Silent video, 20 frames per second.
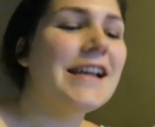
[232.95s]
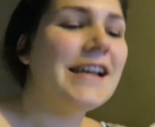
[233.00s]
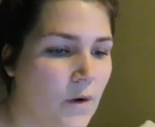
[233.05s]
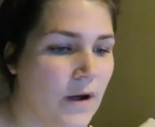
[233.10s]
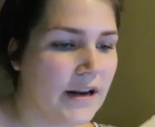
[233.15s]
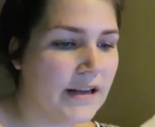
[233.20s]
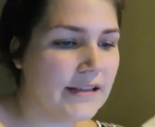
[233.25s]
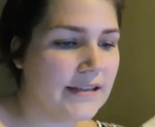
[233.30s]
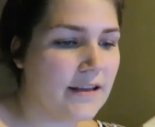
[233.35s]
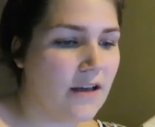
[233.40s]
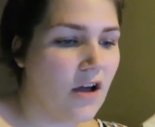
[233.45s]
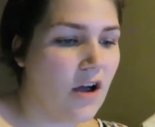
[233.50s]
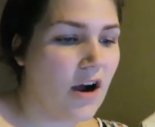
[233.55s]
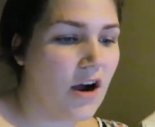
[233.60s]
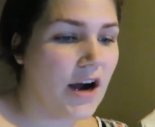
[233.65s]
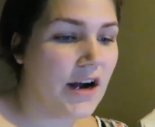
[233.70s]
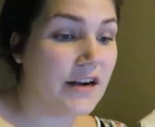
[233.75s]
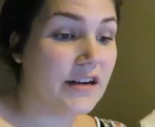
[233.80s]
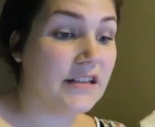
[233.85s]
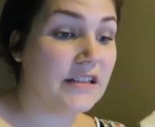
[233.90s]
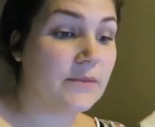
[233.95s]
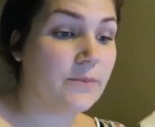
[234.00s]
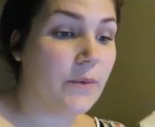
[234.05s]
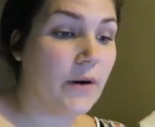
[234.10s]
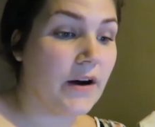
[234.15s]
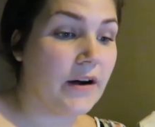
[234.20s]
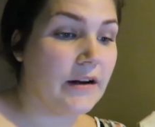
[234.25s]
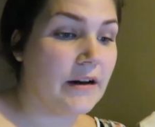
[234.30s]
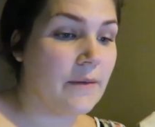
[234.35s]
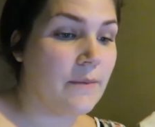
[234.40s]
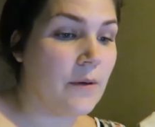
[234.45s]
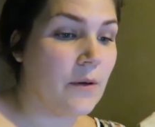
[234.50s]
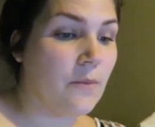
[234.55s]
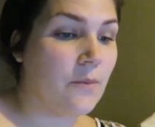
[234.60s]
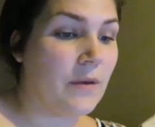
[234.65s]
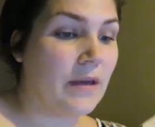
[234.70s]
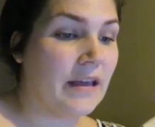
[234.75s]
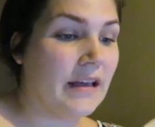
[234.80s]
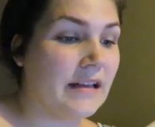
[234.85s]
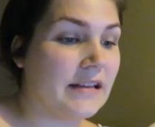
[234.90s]
What is the hardest part about
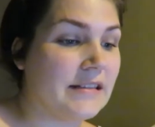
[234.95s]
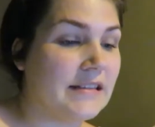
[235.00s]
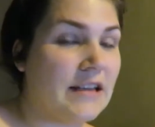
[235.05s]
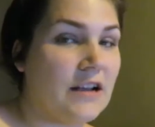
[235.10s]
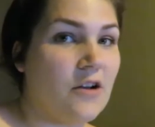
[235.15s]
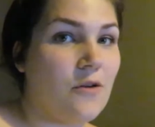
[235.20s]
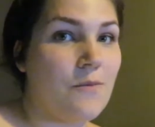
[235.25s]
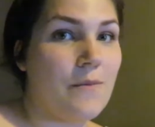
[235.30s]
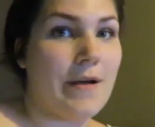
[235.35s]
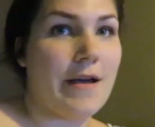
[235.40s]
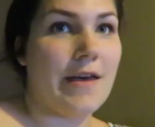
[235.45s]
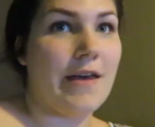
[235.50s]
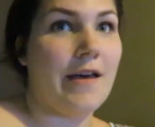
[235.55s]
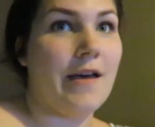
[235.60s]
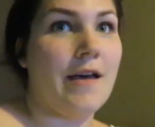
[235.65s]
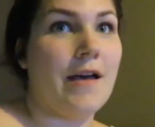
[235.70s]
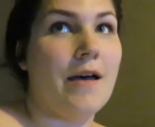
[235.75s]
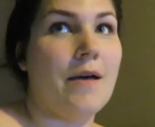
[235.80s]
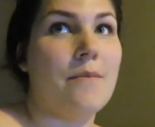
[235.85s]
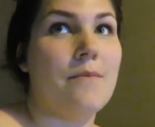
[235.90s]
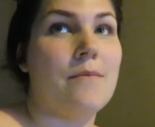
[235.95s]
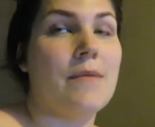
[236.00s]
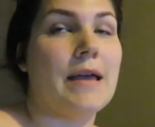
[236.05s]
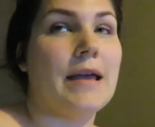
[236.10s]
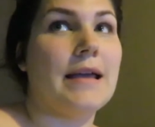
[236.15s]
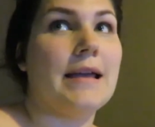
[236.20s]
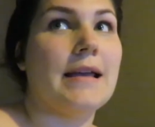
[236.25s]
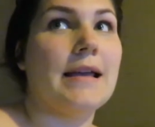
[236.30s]
being a single mom?